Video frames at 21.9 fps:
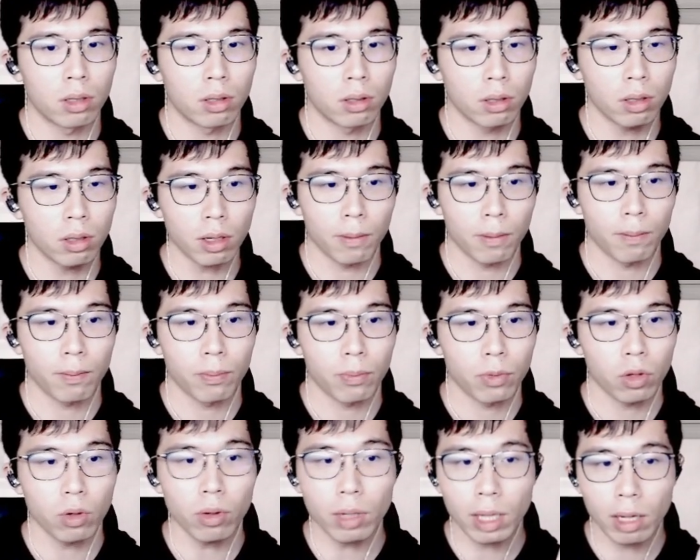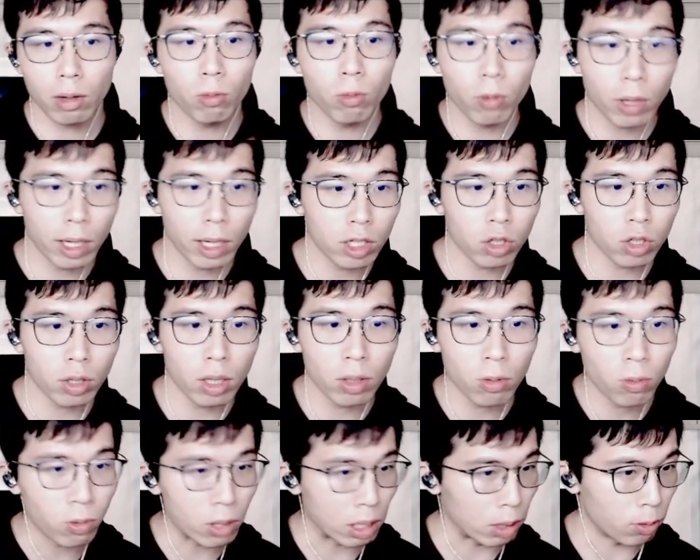Yeah, you can actually
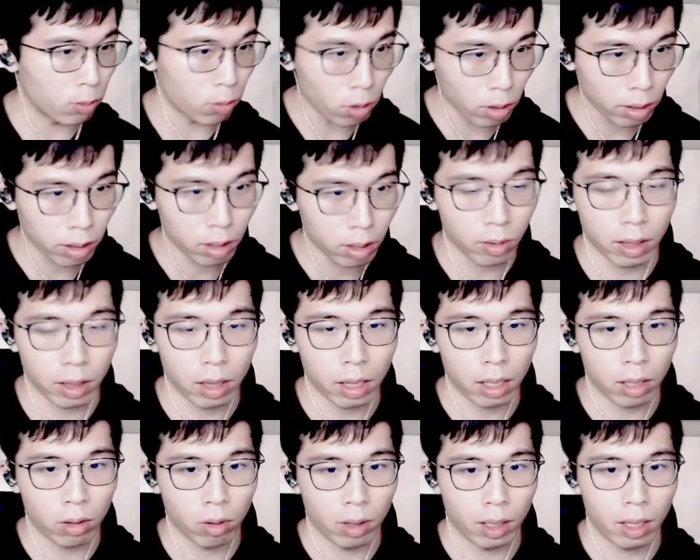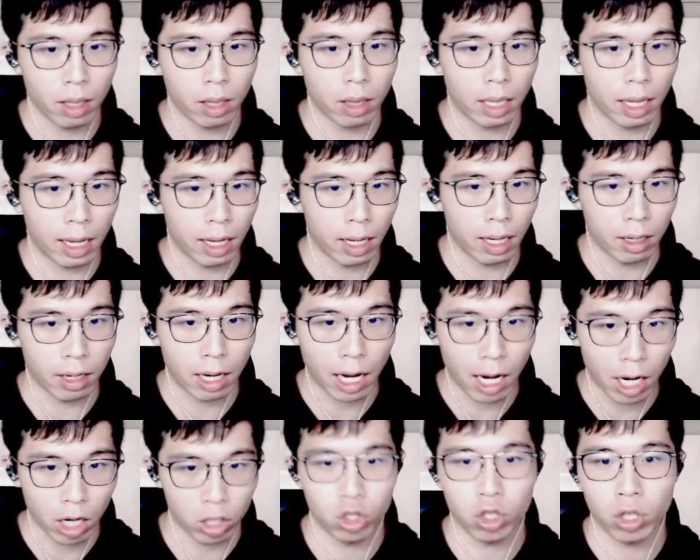reverse the sequence and
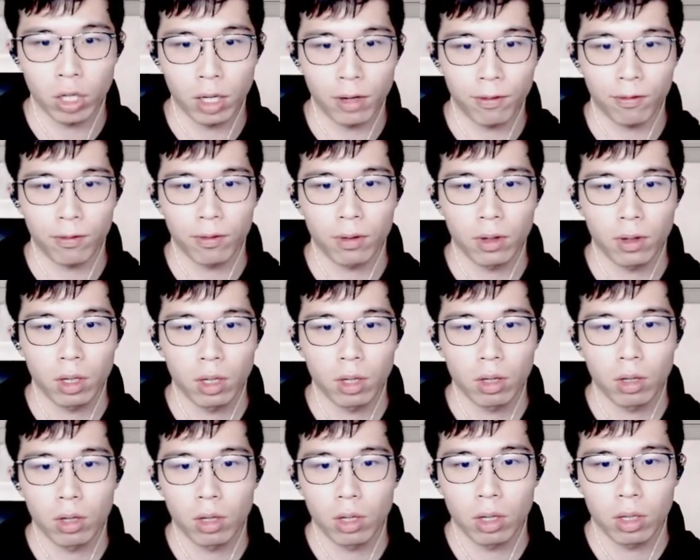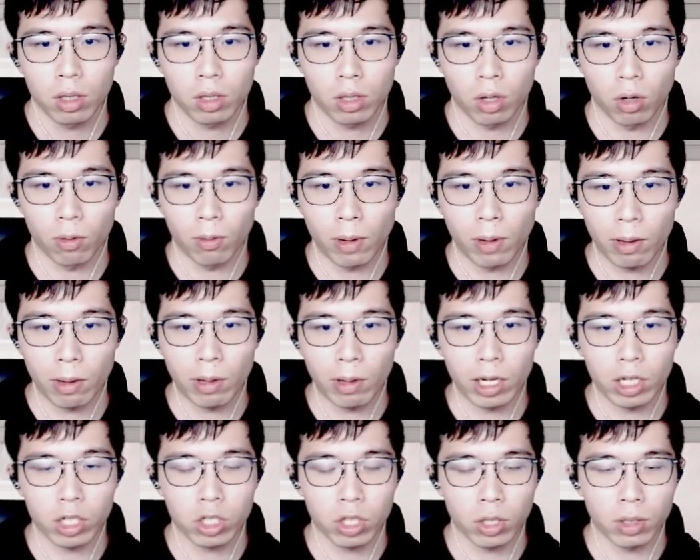achieve the
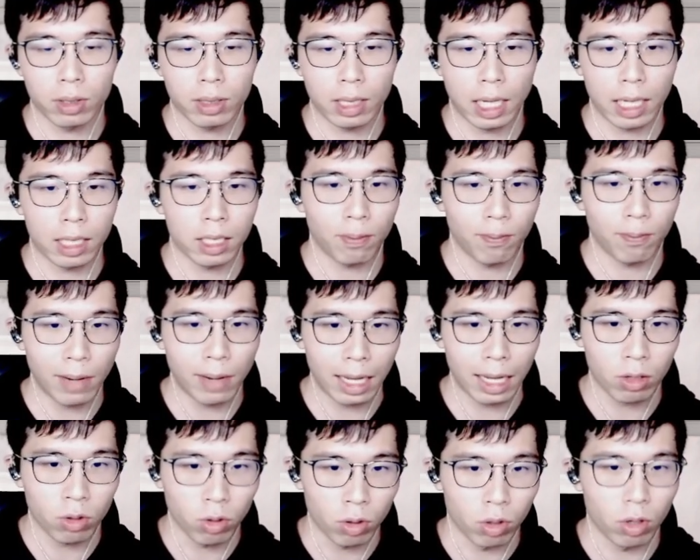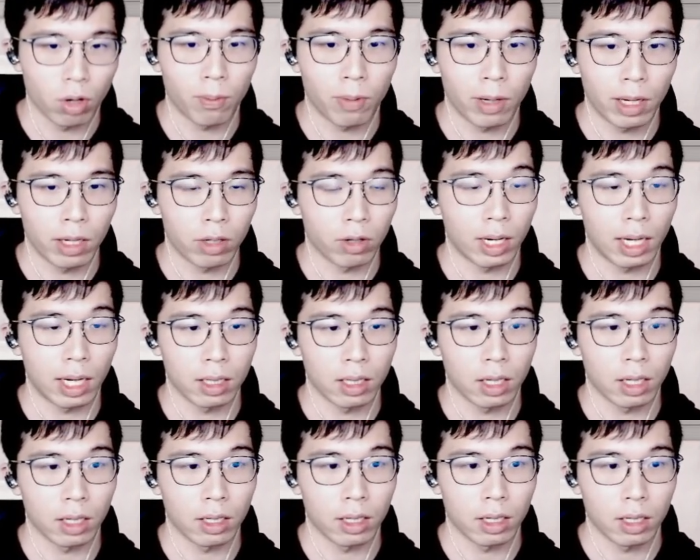variation that black could not play the
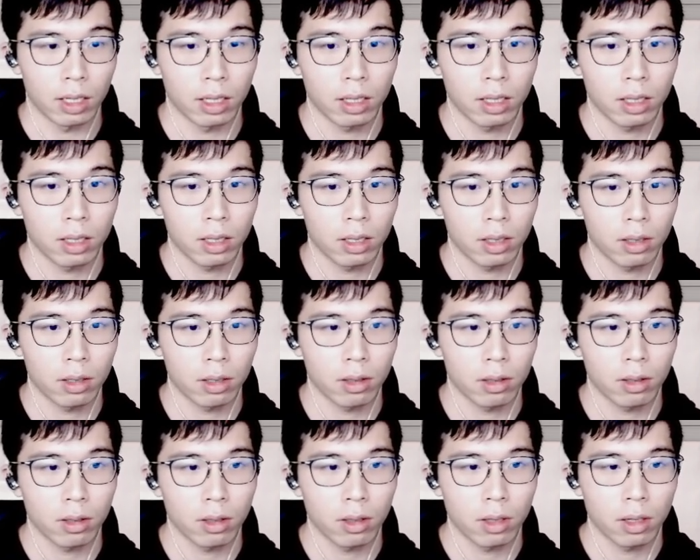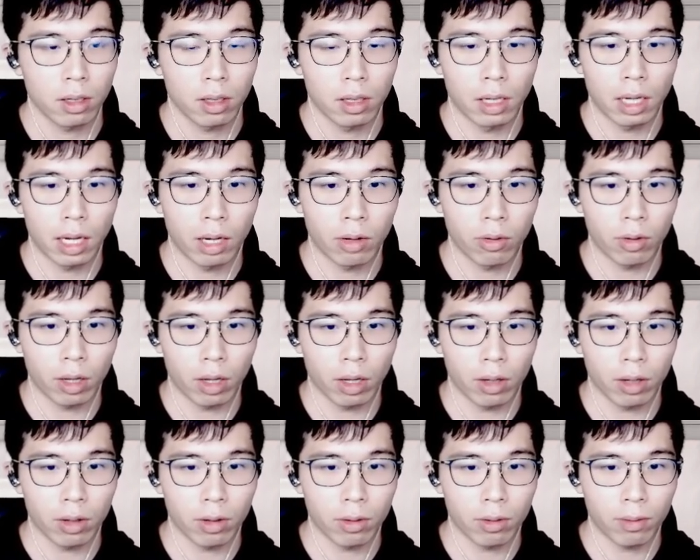Atari. Now,
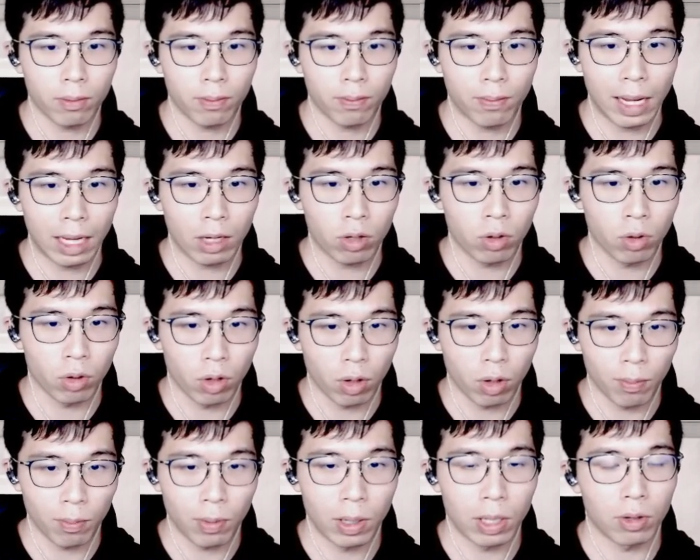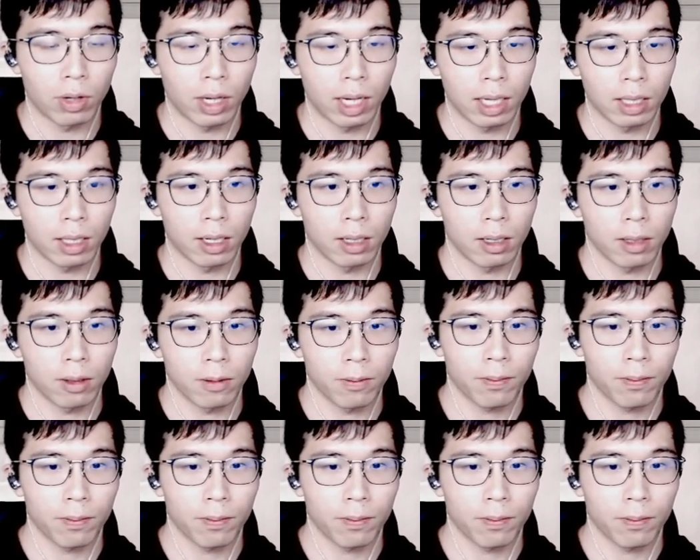black could not play the Atari.